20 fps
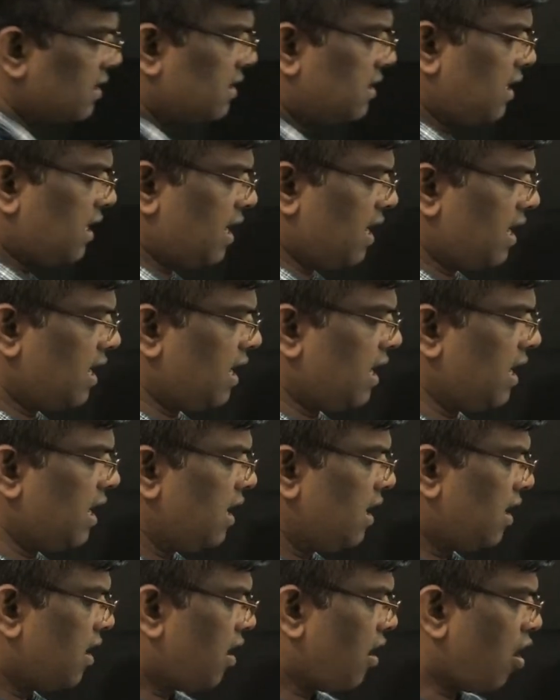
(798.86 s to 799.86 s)

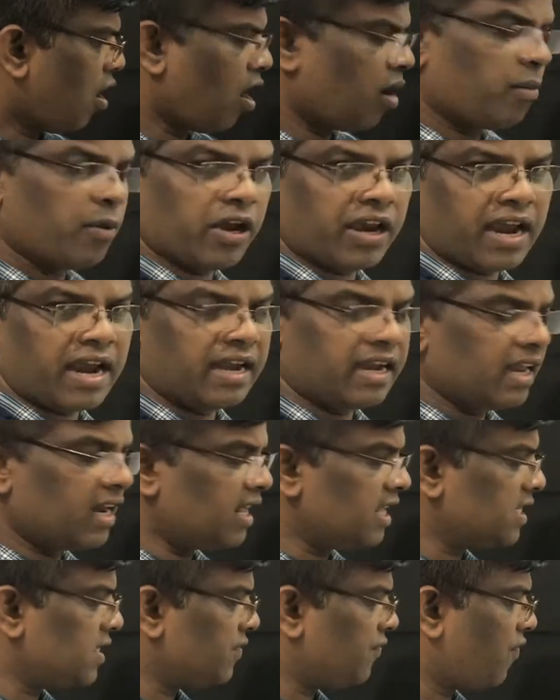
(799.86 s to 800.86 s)
secondary carbocation
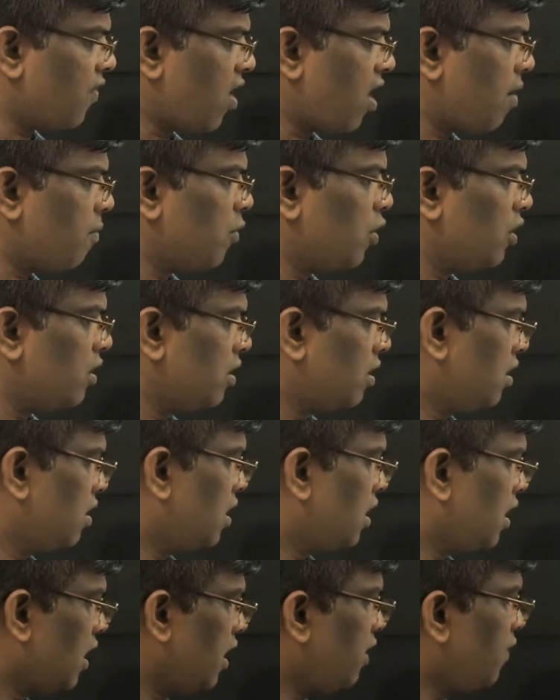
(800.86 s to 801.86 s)
is formed
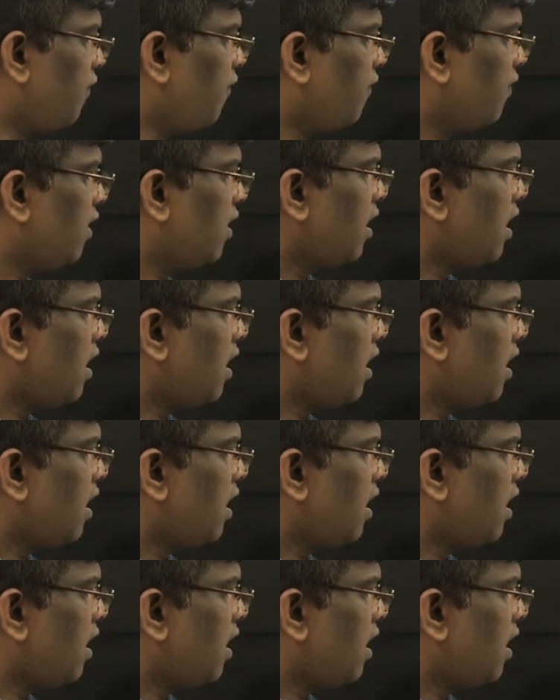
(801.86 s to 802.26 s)
if